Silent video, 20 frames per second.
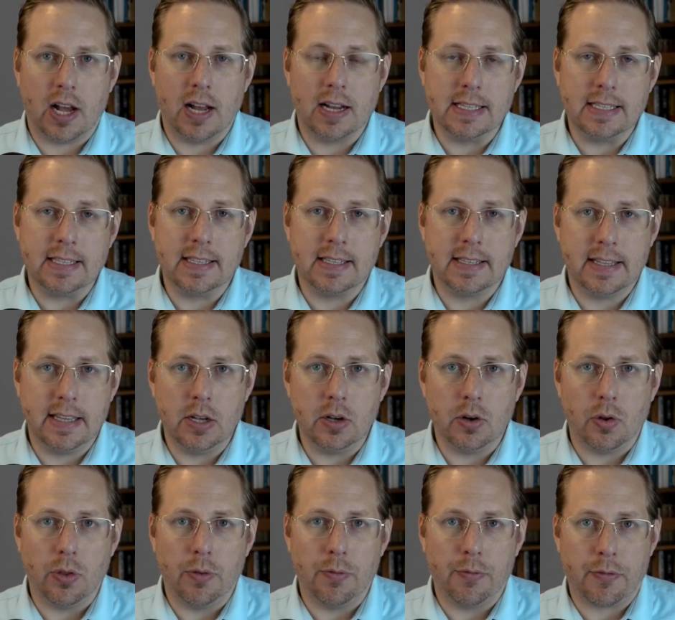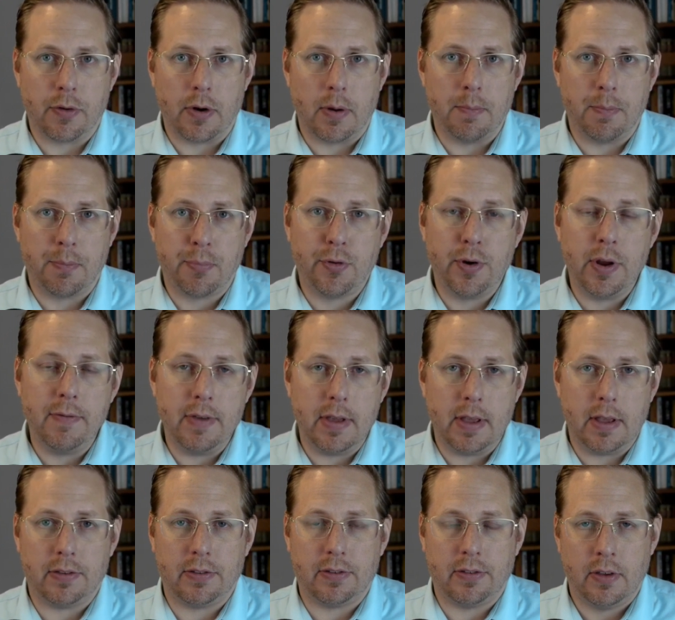unsealed from
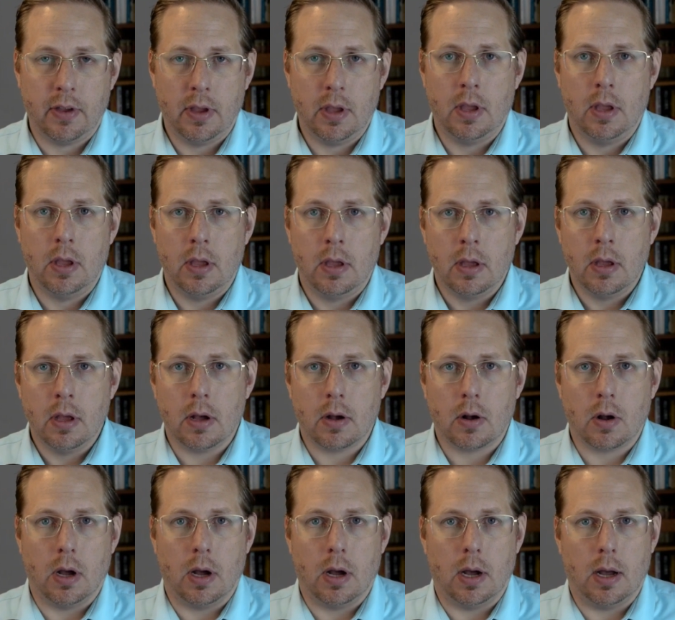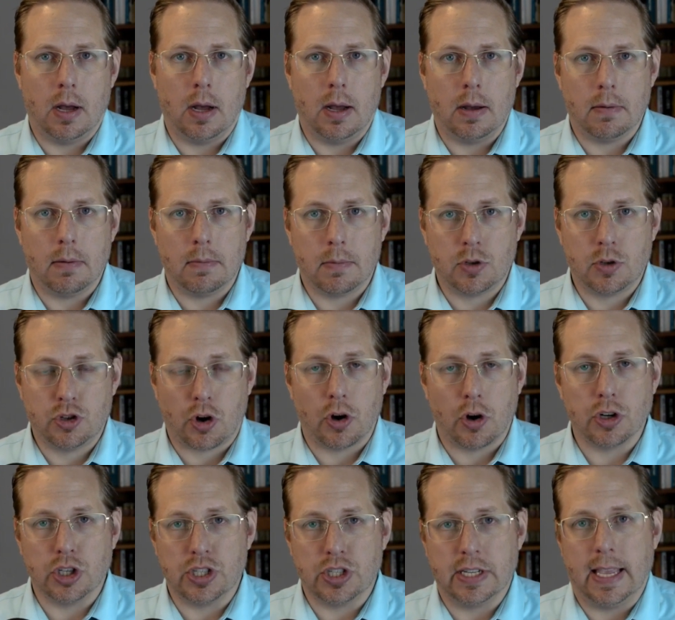previous
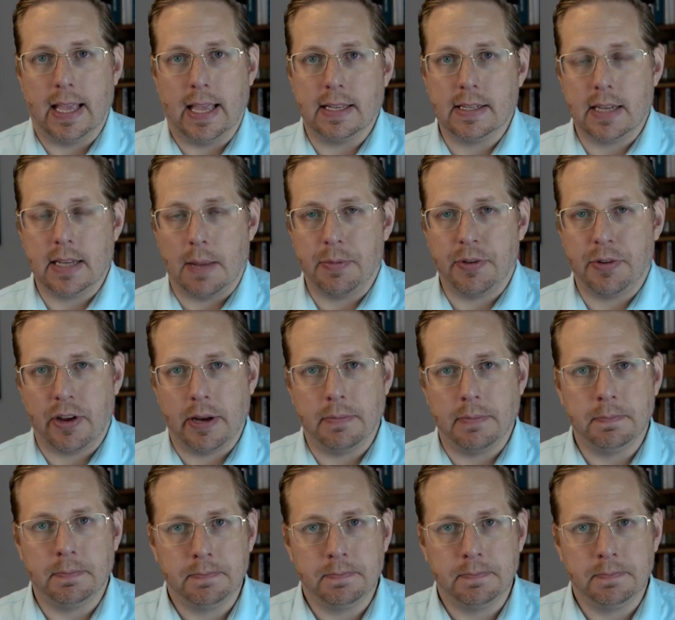charges against Epstein.